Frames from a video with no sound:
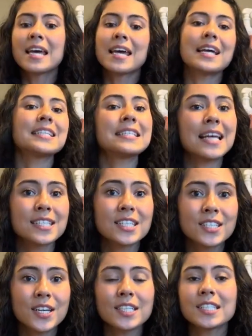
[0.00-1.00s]
It's
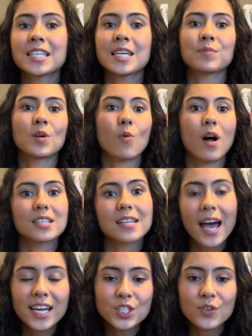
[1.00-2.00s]
necessary to keep the walls
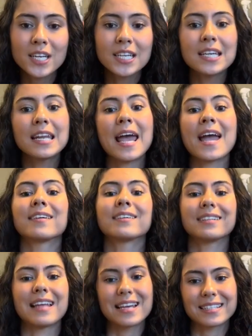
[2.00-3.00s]
hydrated and
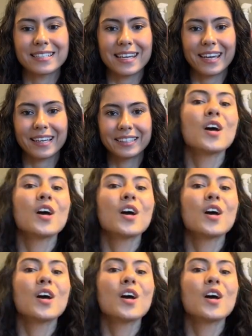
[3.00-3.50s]
elastic.